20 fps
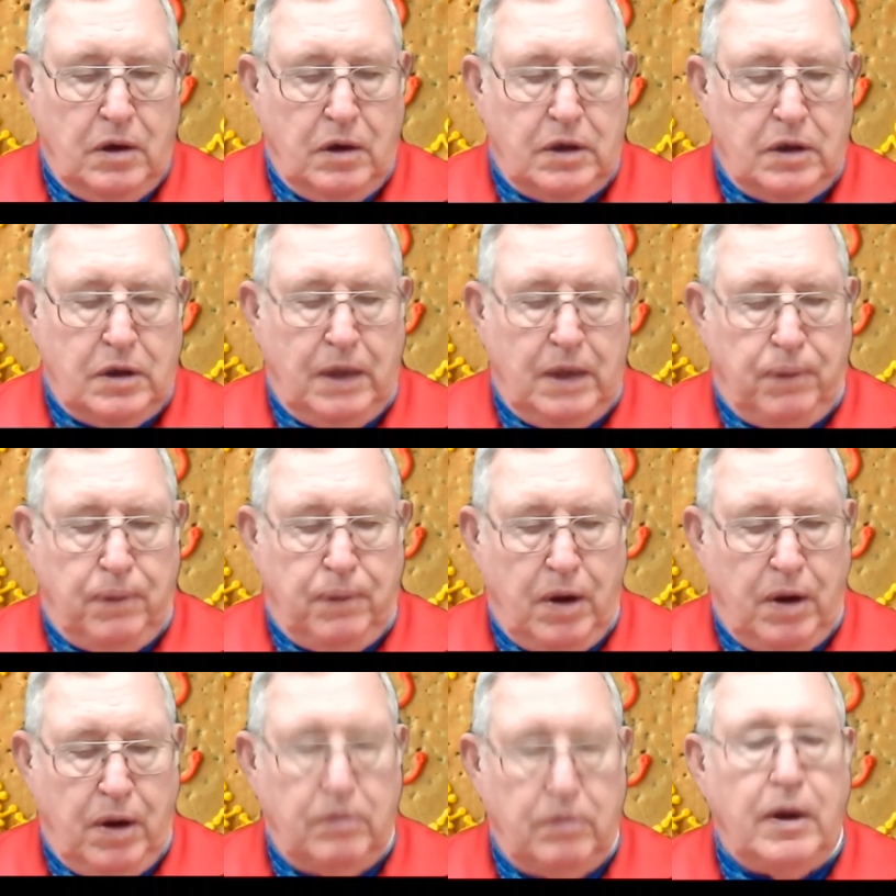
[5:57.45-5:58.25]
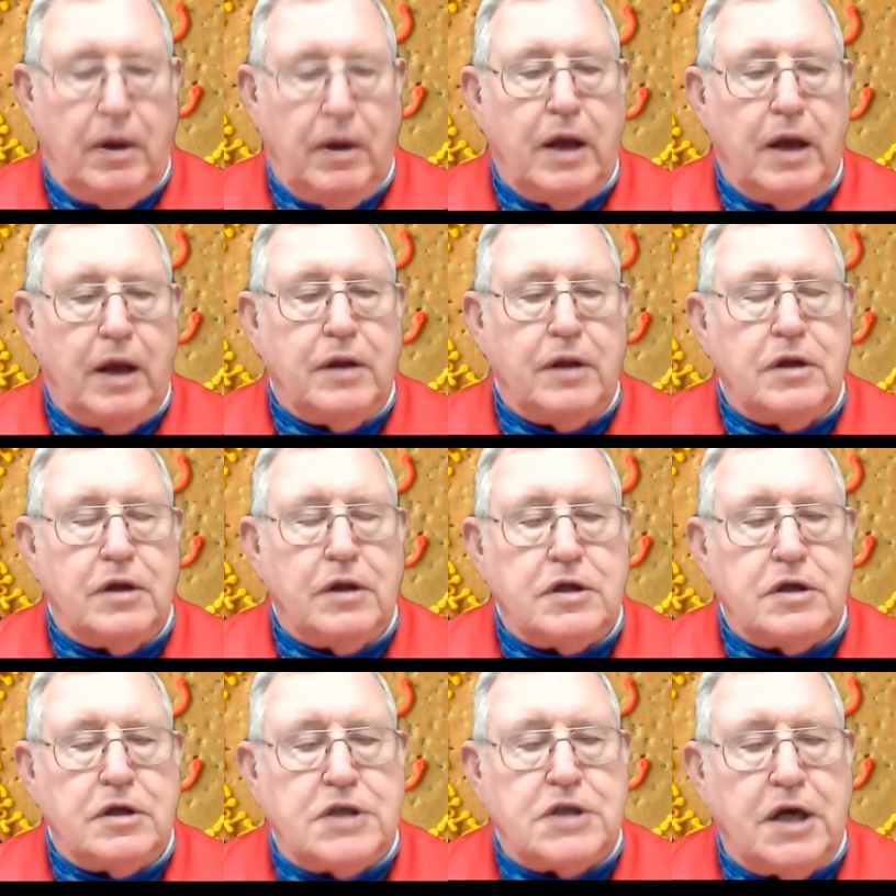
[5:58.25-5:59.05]
Okay, problem, and
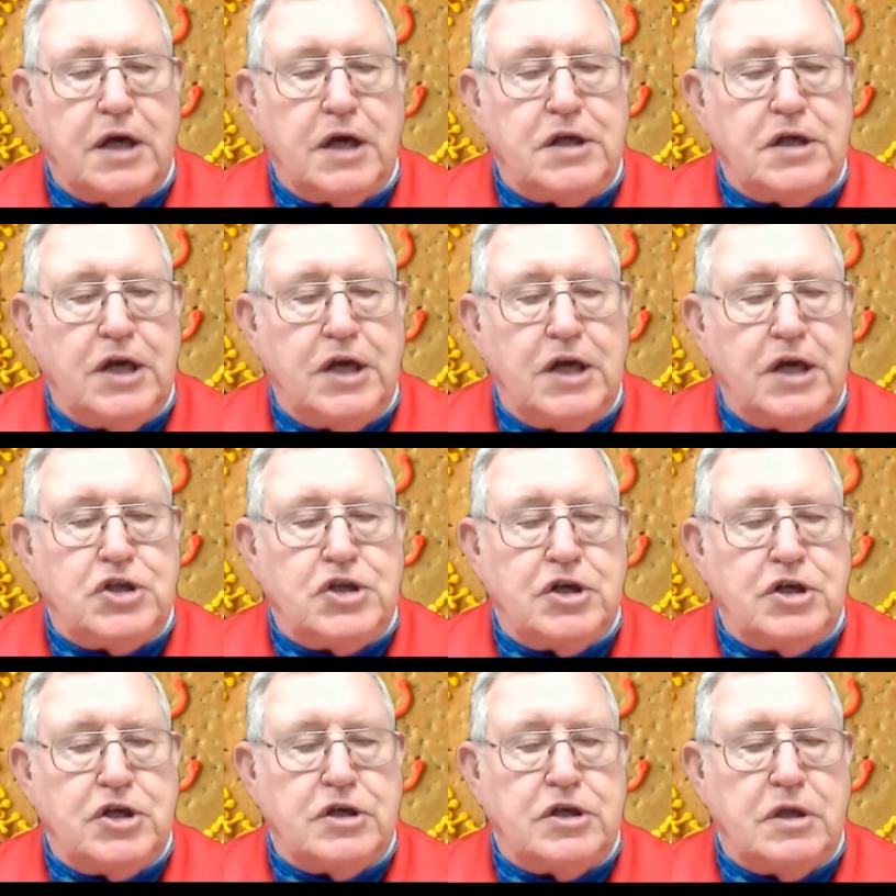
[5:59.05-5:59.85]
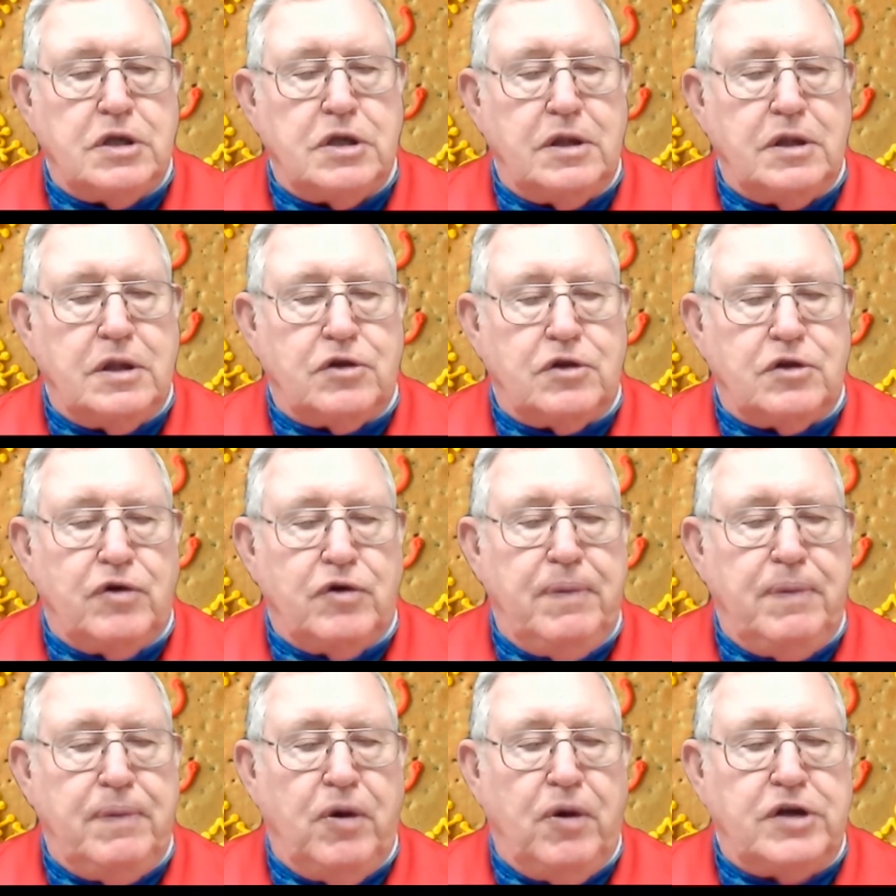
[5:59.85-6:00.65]
the citation is
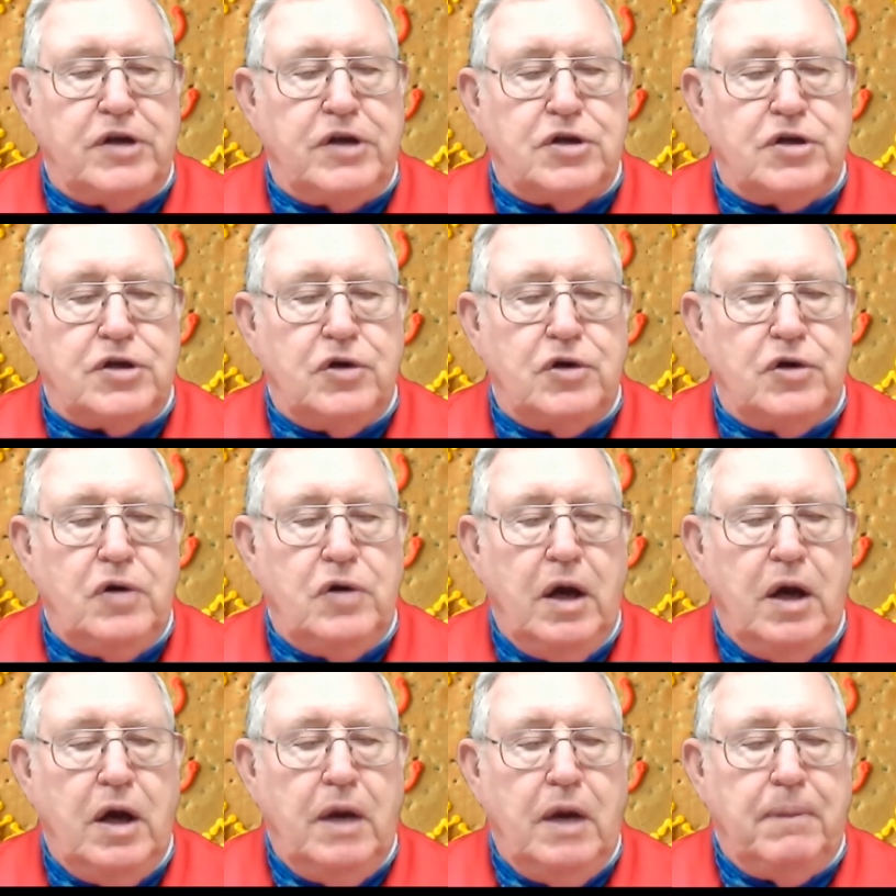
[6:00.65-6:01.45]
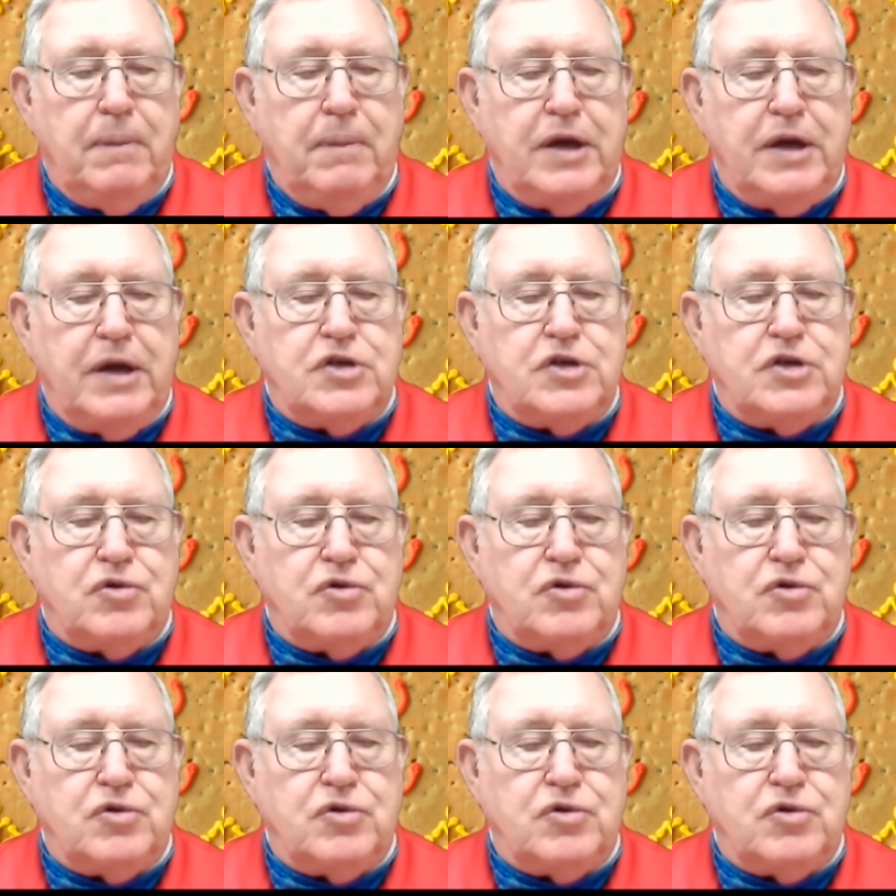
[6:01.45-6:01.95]
3.2, page